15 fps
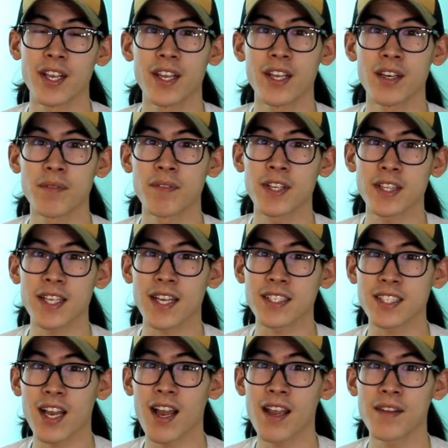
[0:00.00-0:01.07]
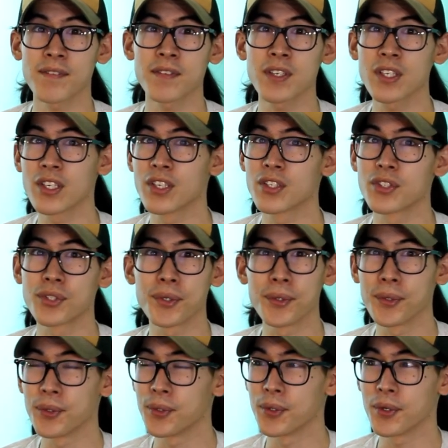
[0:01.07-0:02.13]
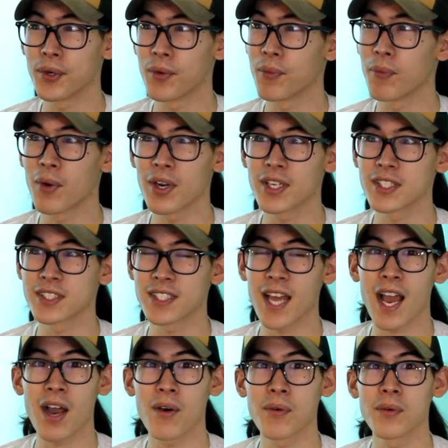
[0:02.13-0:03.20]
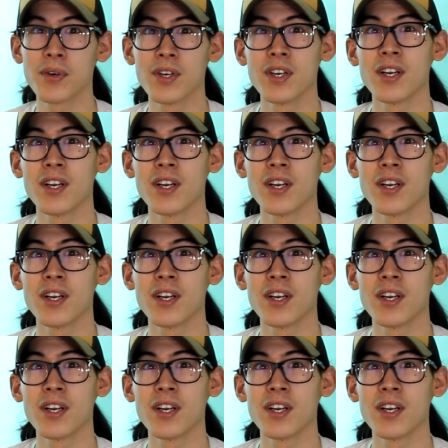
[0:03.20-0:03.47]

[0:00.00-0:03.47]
and emit that time to what is now